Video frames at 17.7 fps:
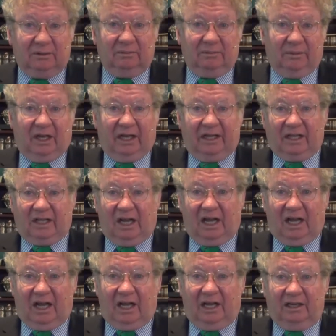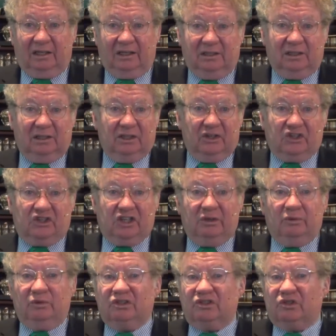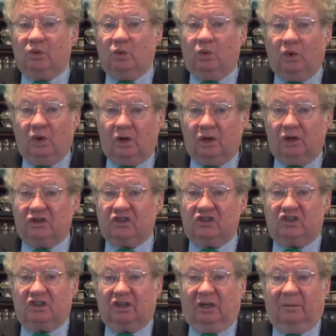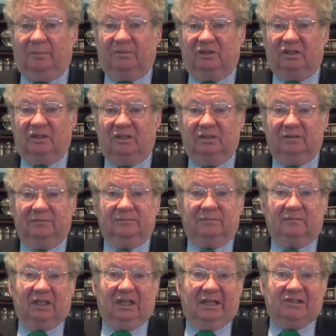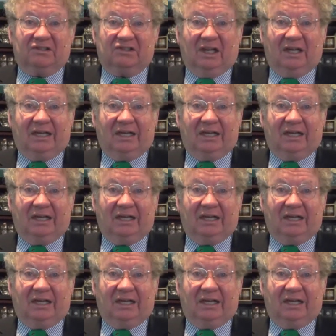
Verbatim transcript: by God, she was worshiped as a